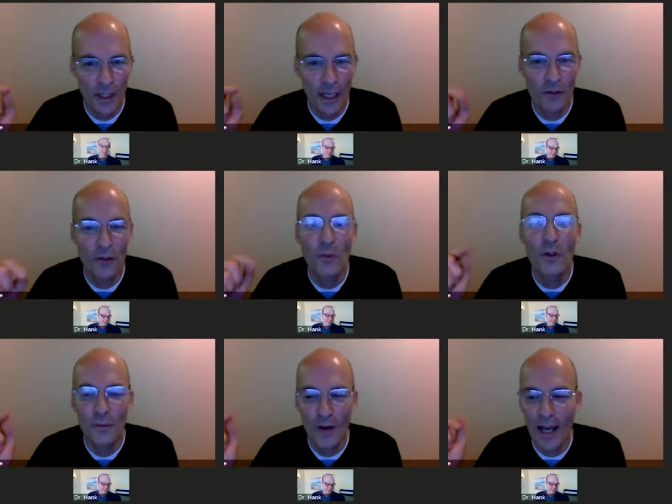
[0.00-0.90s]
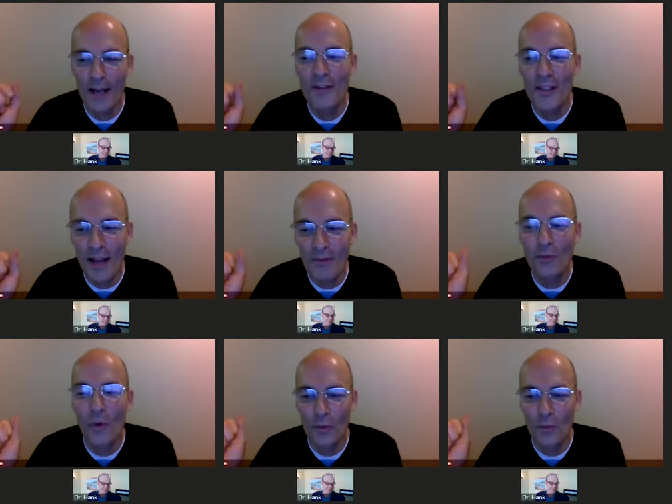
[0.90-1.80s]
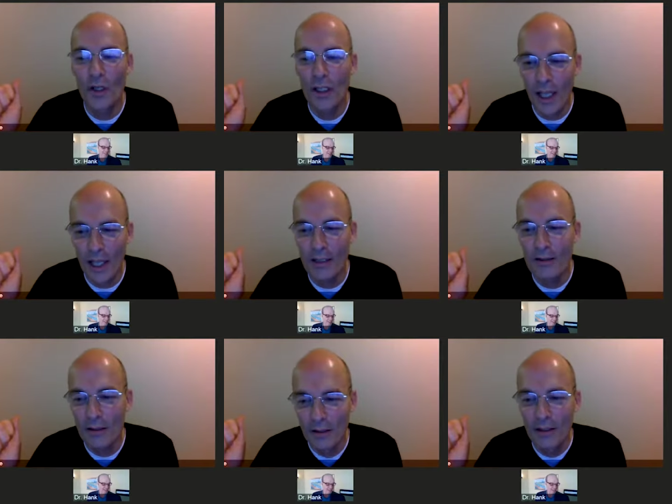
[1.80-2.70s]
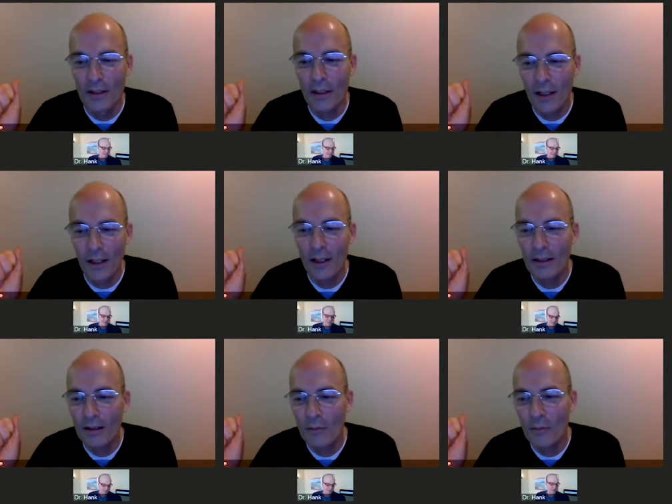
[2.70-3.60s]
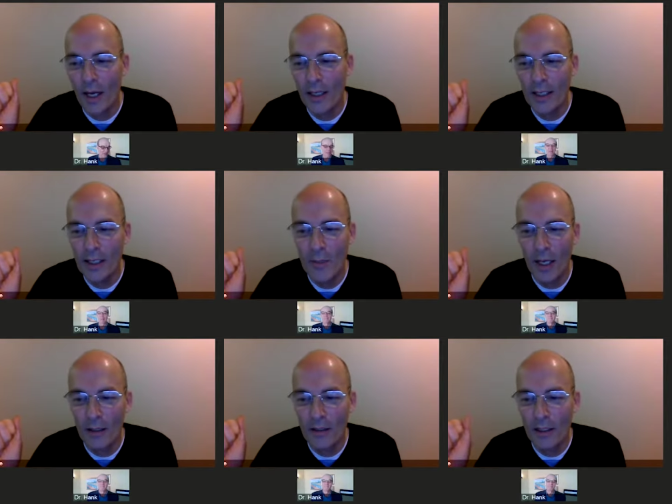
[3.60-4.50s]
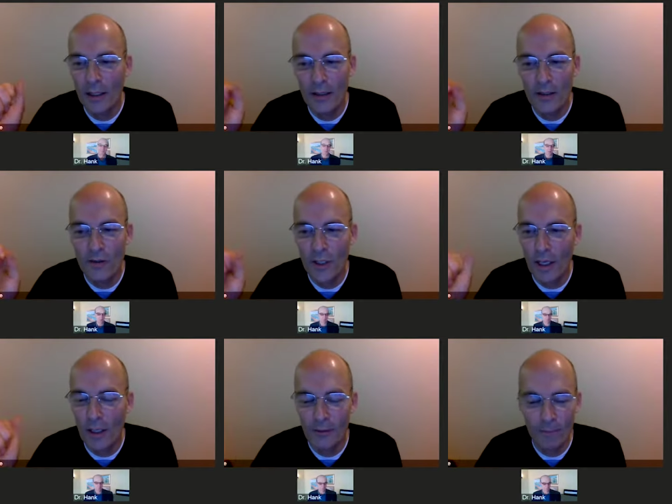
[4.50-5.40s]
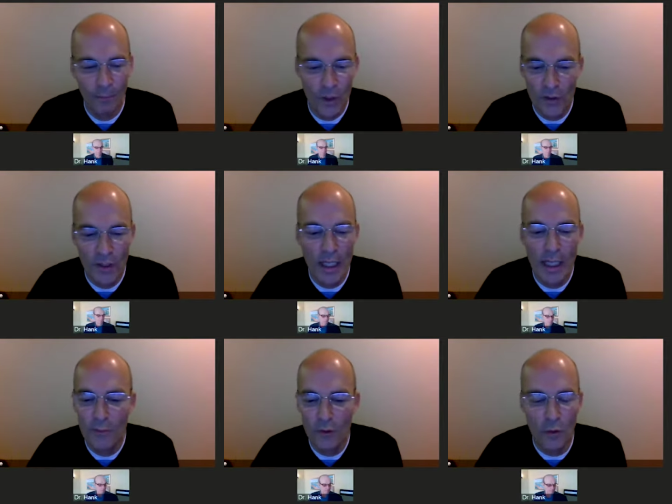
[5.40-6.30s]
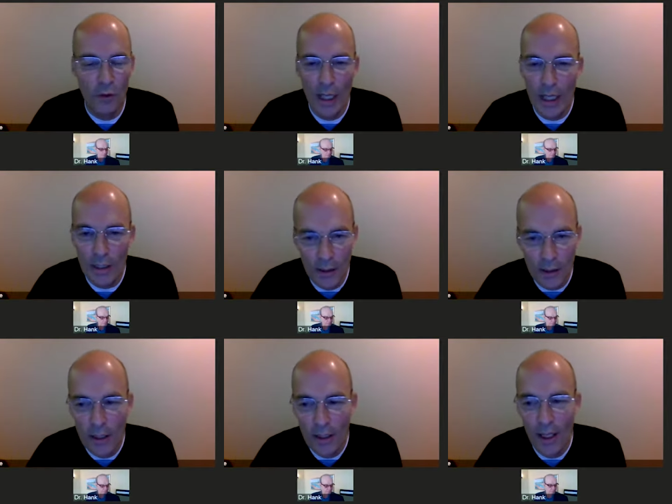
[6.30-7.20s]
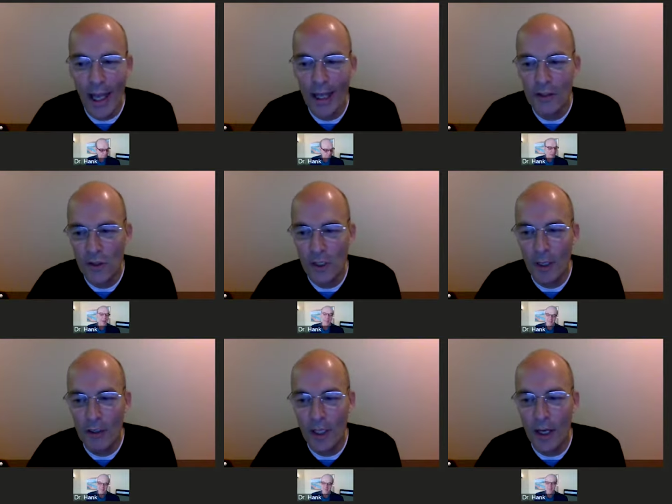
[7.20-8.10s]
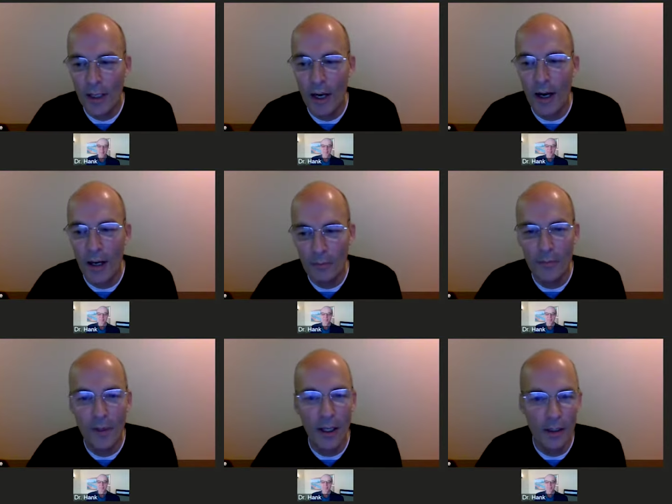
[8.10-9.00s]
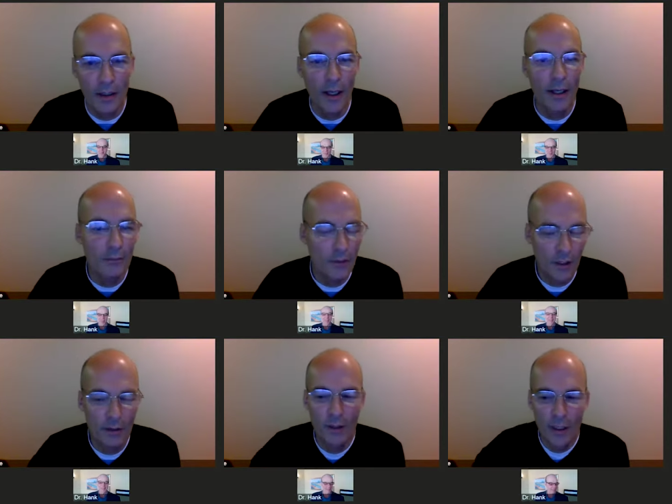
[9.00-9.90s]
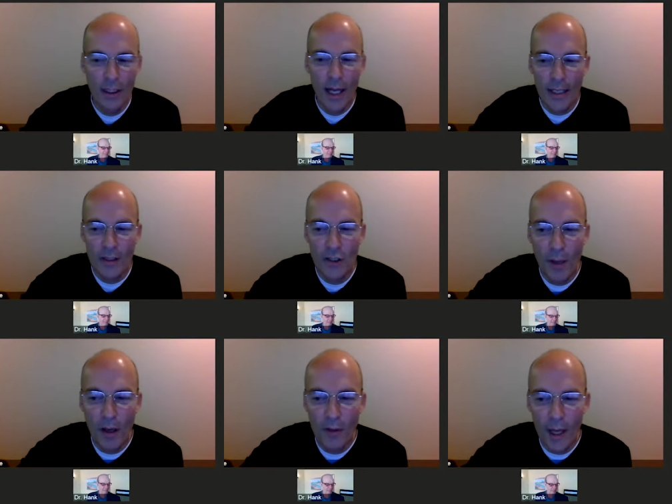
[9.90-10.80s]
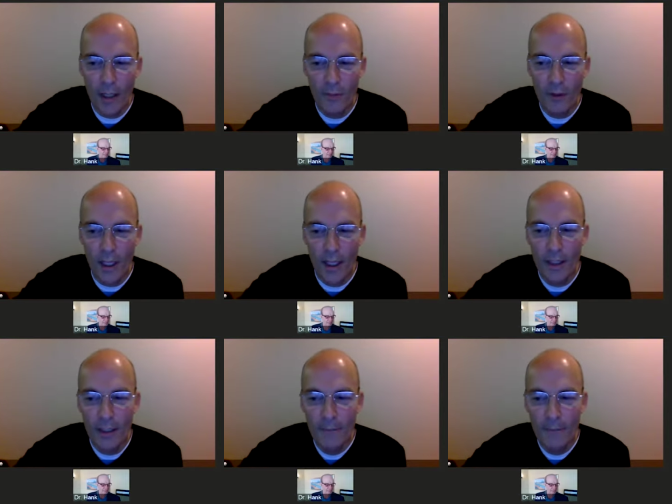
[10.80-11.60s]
Yeah, two one five, seven one one eight. And okay, great. My email is uh, Steve Tornetten at gmail dot com. And I, the, I can spell that if you like.